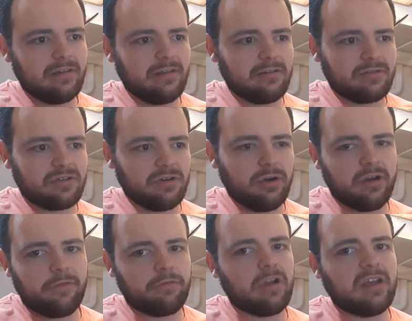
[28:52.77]
There's not
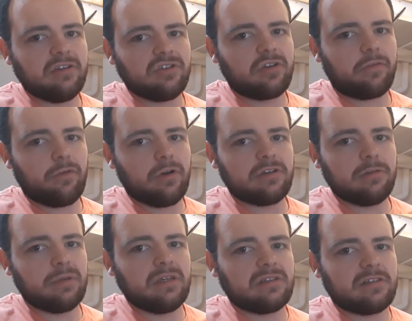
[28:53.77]
enough range for it to
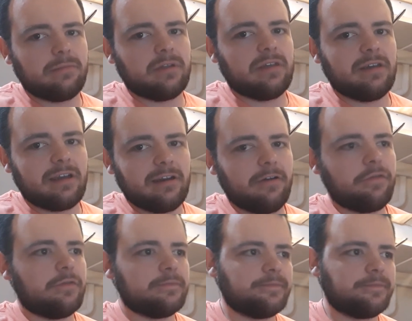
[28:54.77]
be stimulating enough.